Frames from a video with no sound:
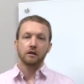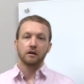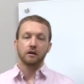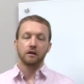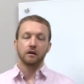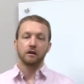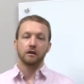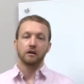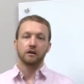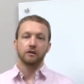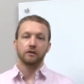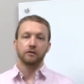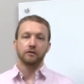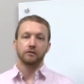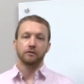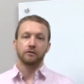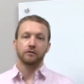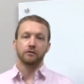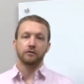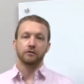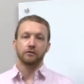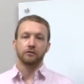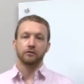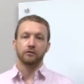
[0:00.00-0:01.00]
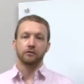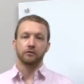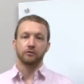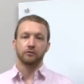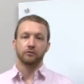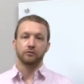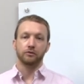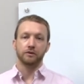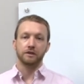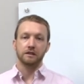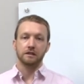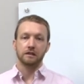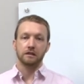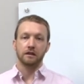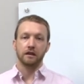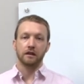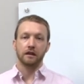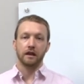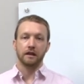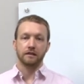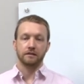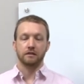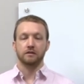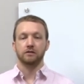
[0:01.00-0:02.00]
uh, the, the reason that
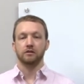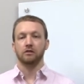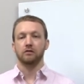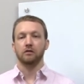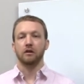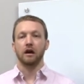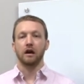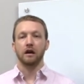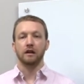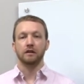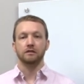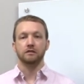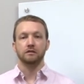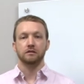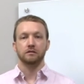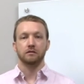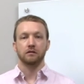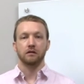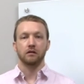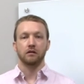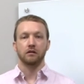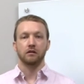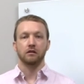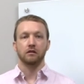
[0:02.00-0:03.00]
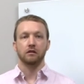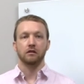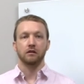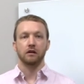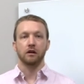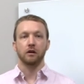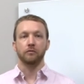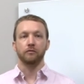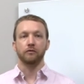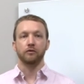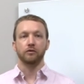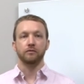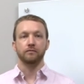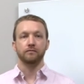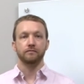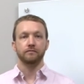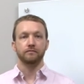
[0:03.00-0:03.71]
SSRIs are helpful.